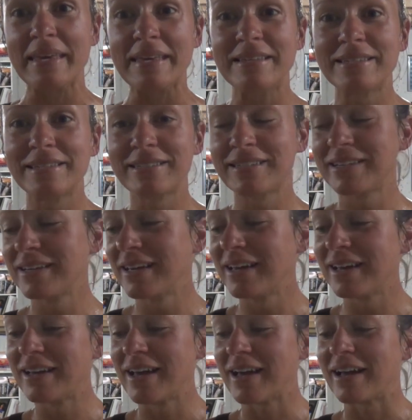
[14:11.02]
Beast,
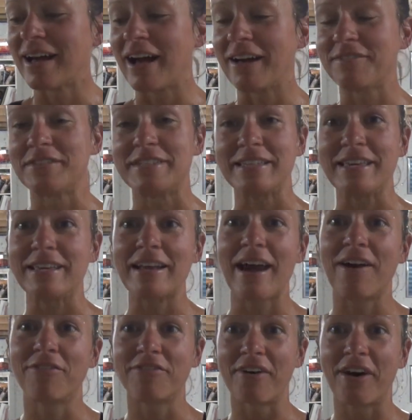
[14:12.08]
I've seen
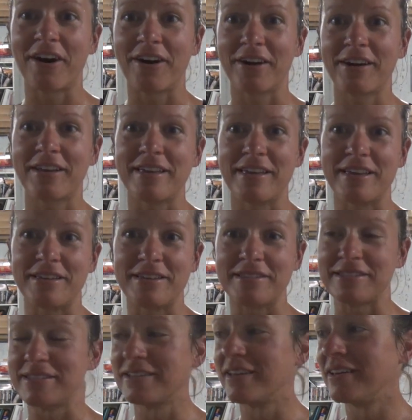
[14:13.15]
how far
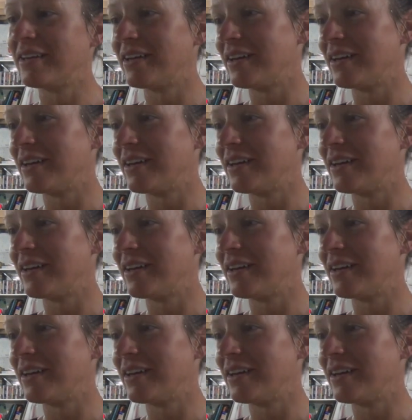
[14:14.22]
his